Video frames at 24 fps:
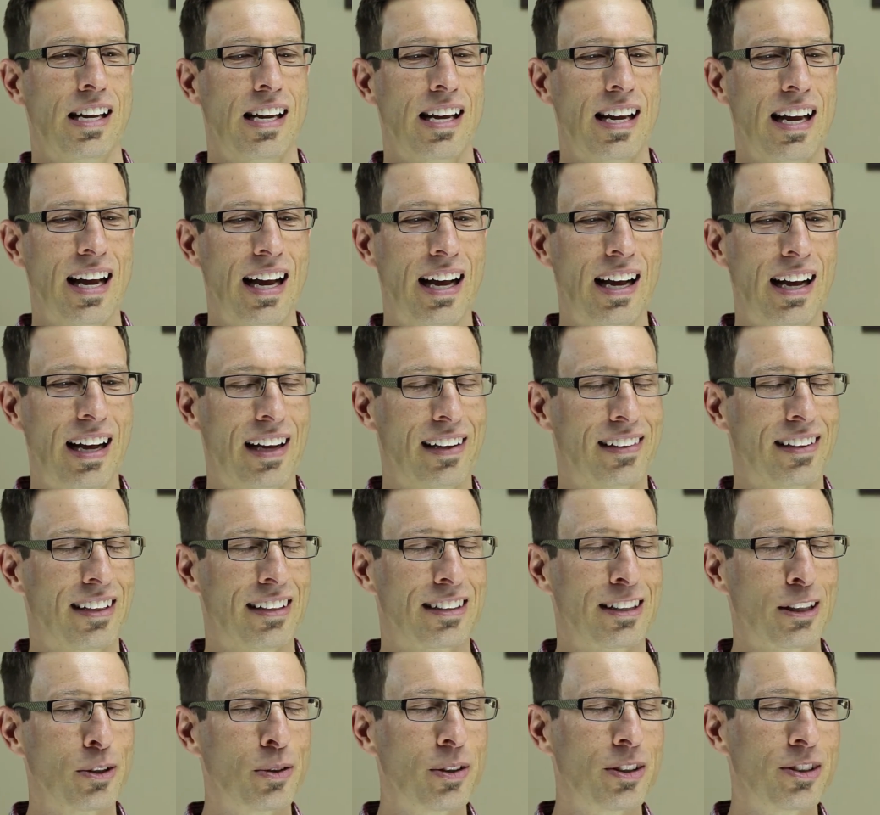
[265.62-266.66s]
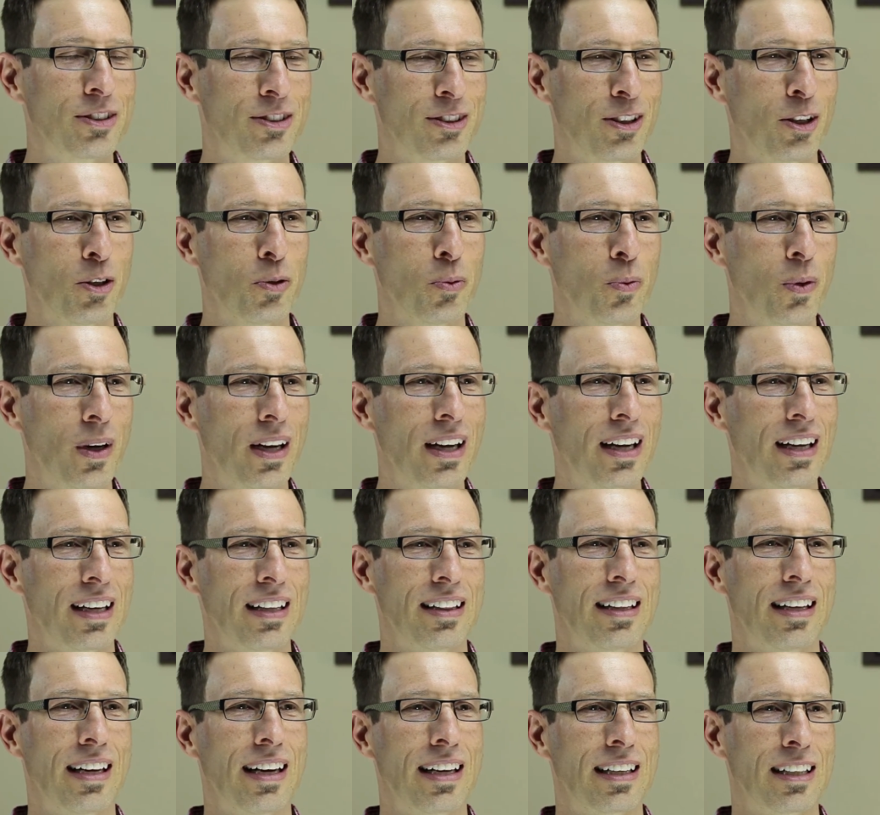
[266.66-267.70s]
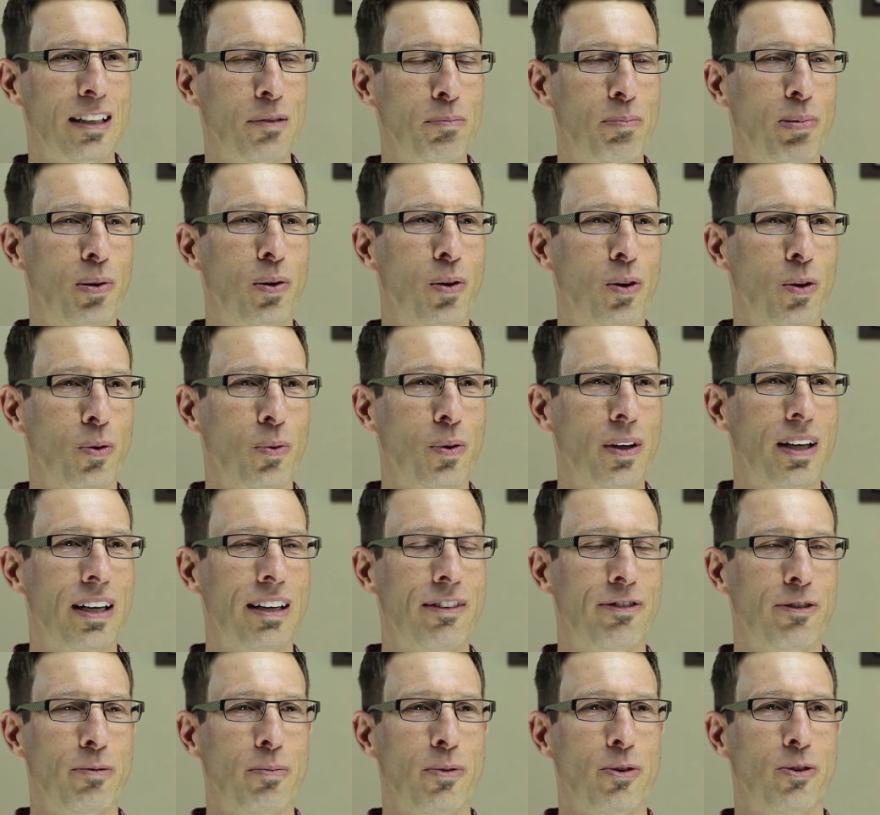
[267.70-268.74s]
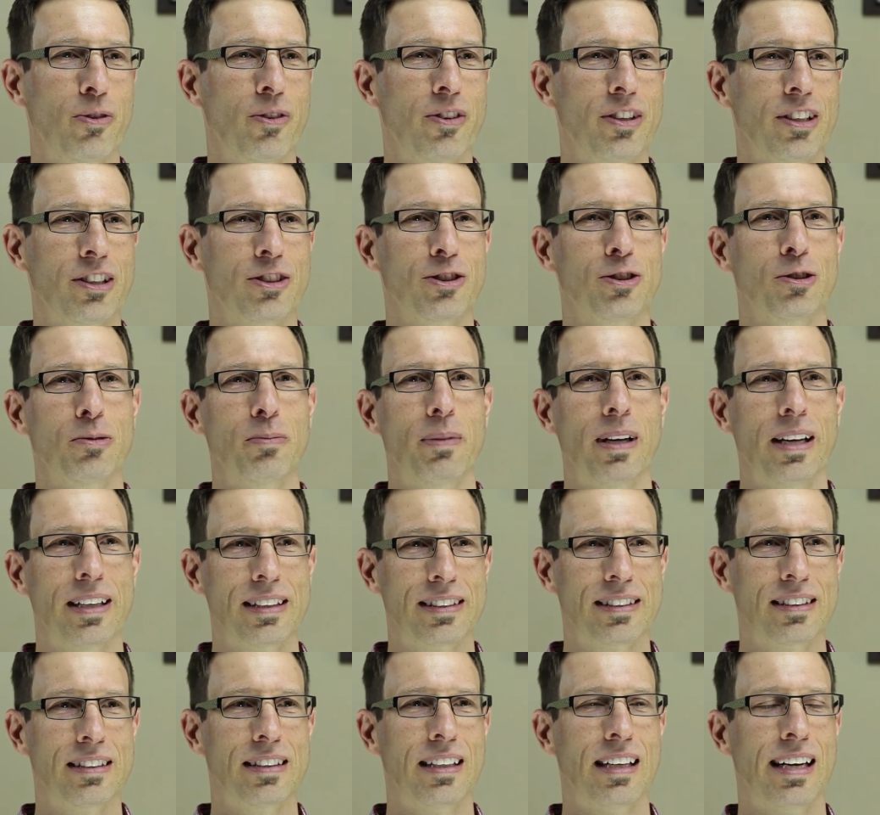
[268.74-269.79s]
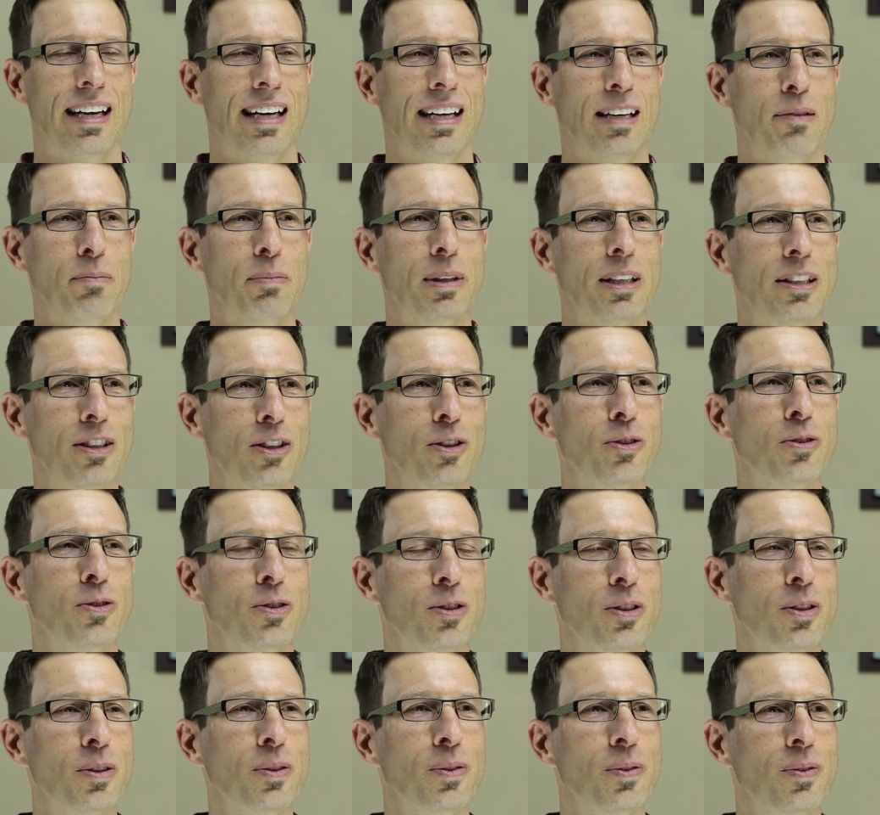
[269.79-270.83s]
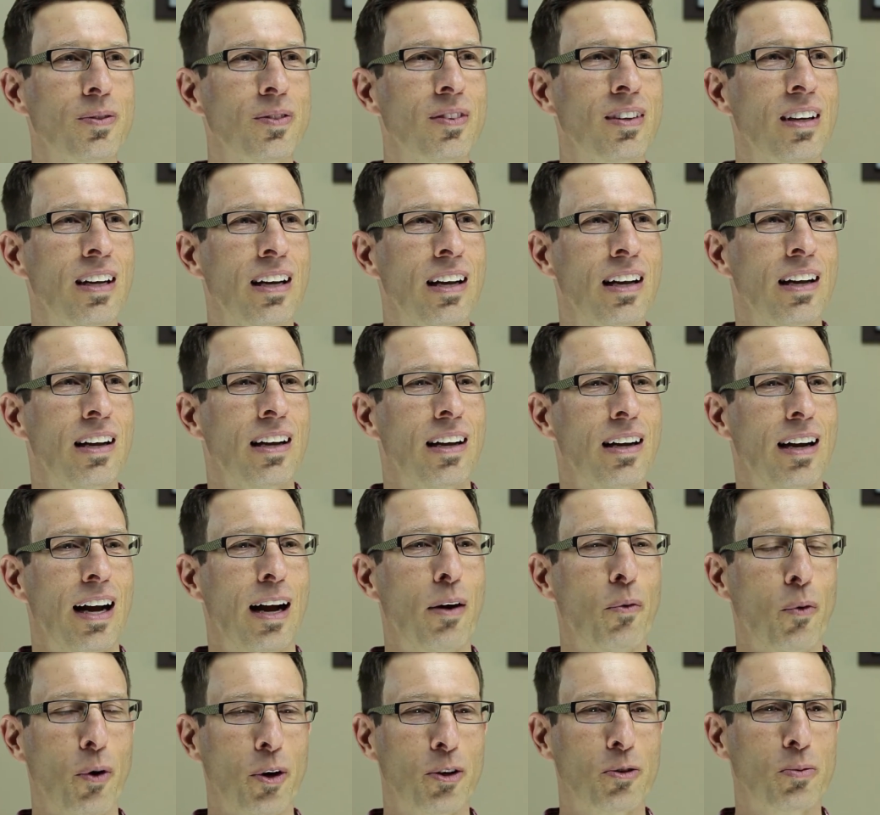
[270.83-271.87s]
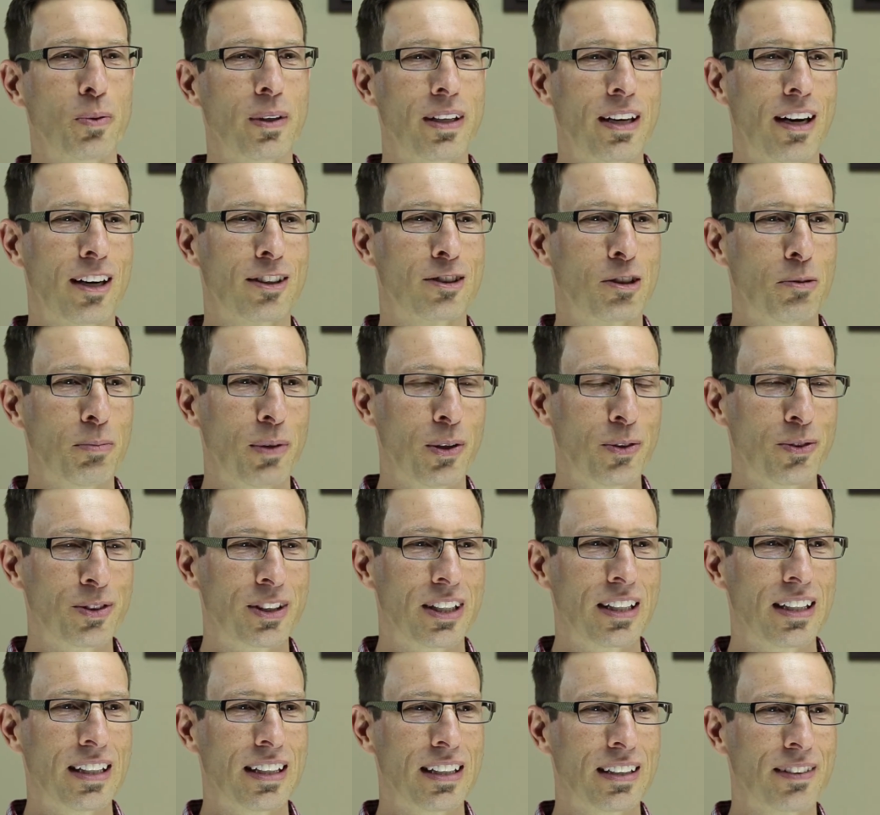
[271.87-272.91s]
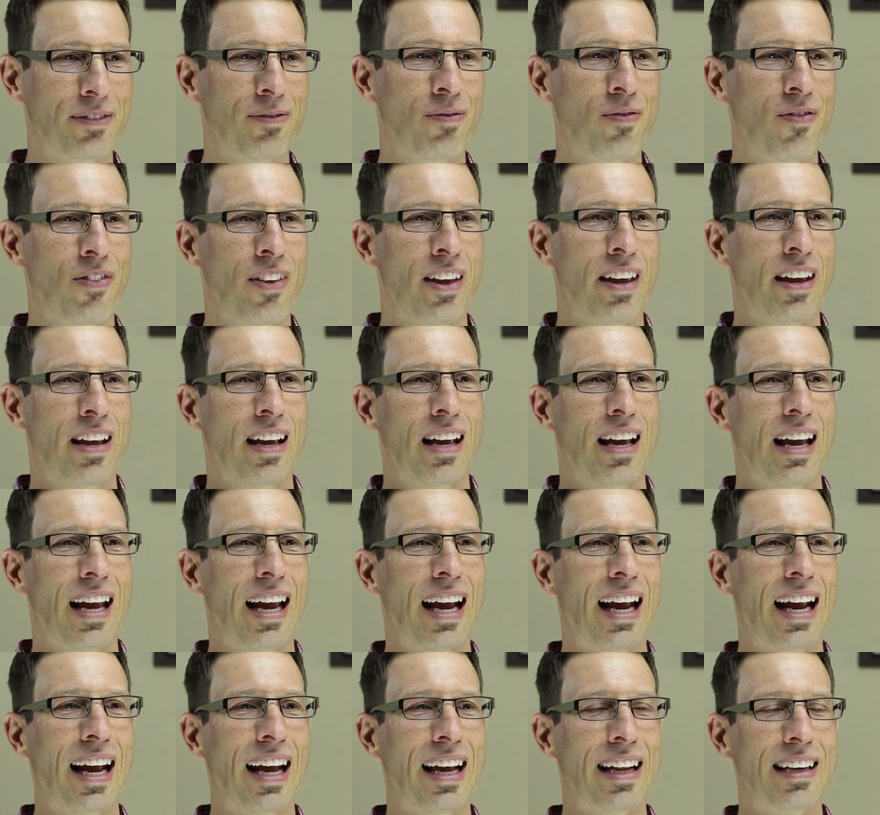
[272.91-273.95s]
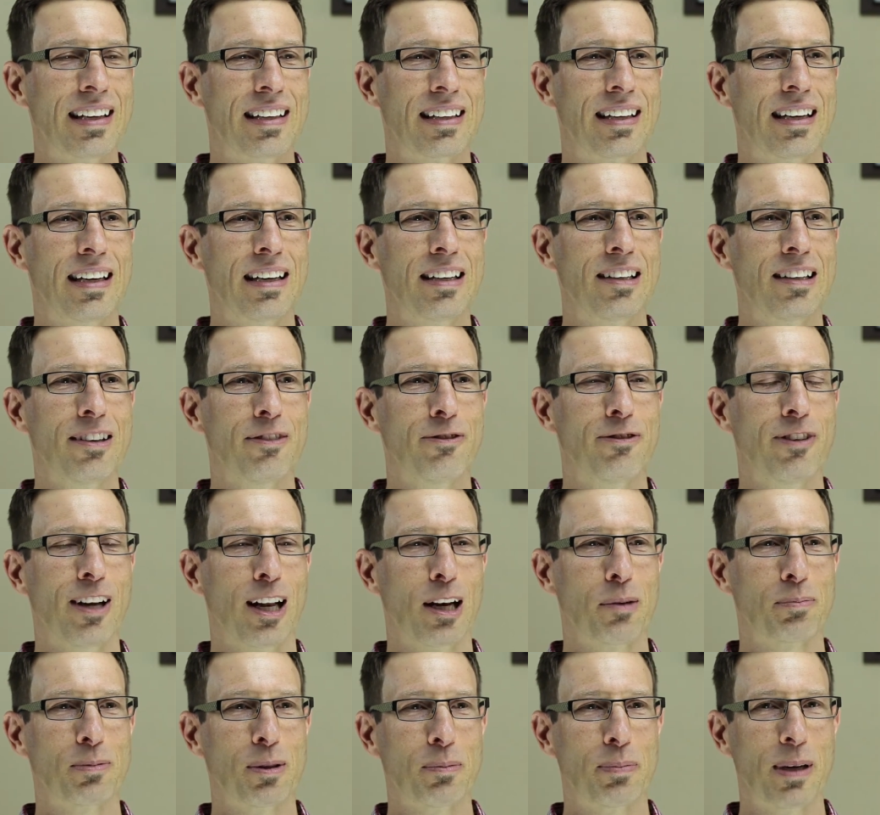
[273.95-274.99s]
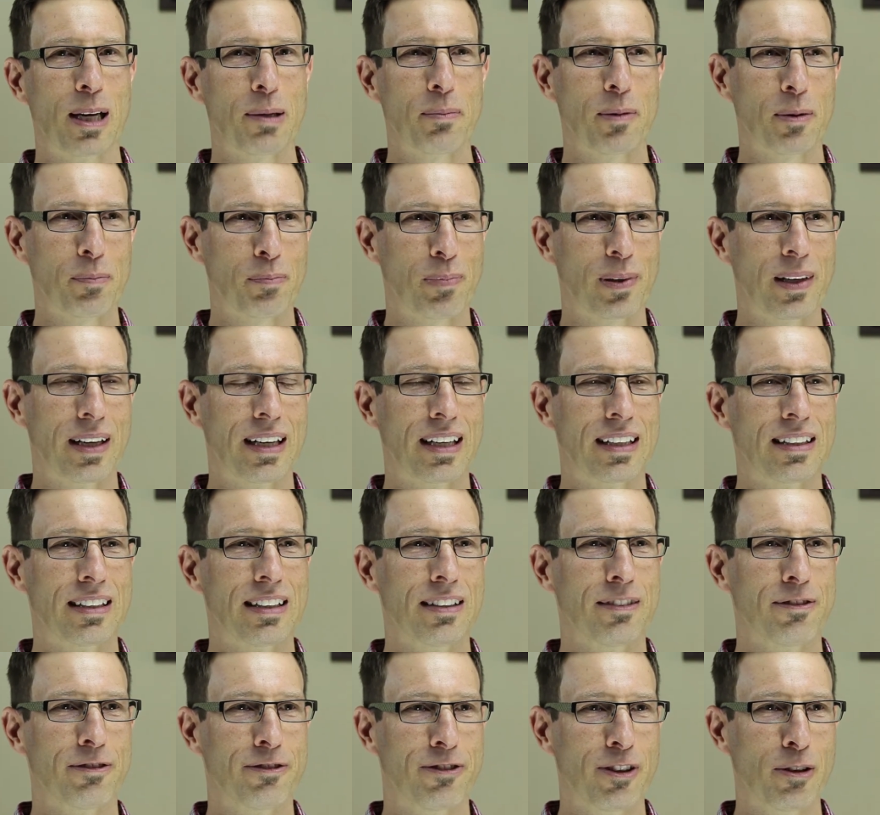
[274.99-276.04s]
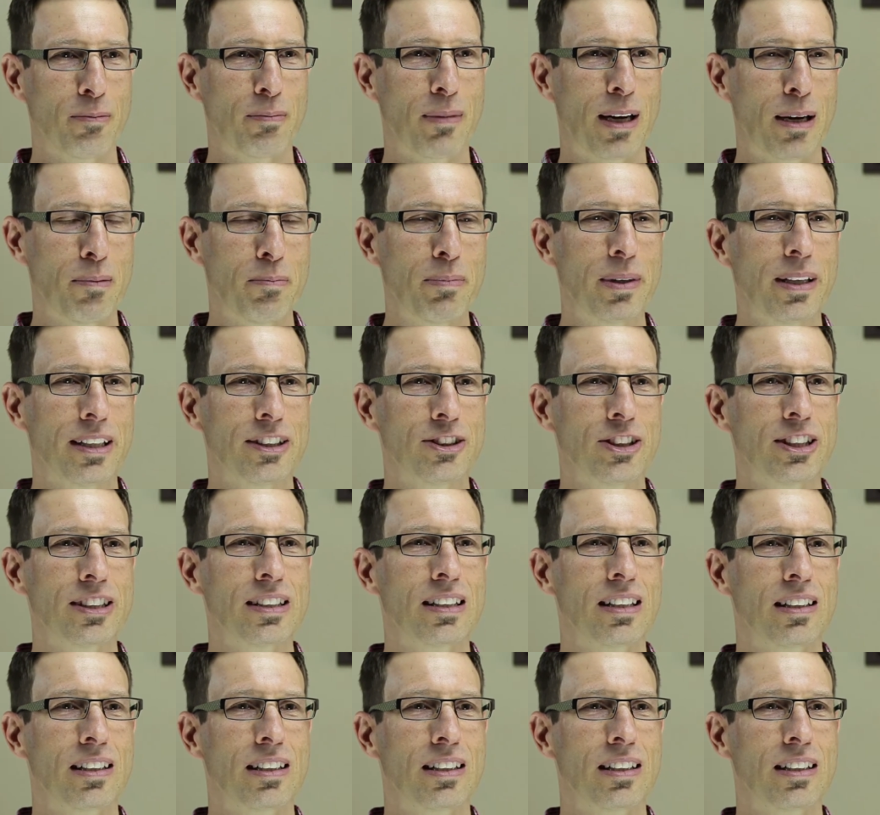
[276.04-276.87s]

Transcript: I thought there was no way that I could pull away from the traditional medicine that I had been used to. I worked with Dr. Montilla, and he developed a payment plan that fit my budget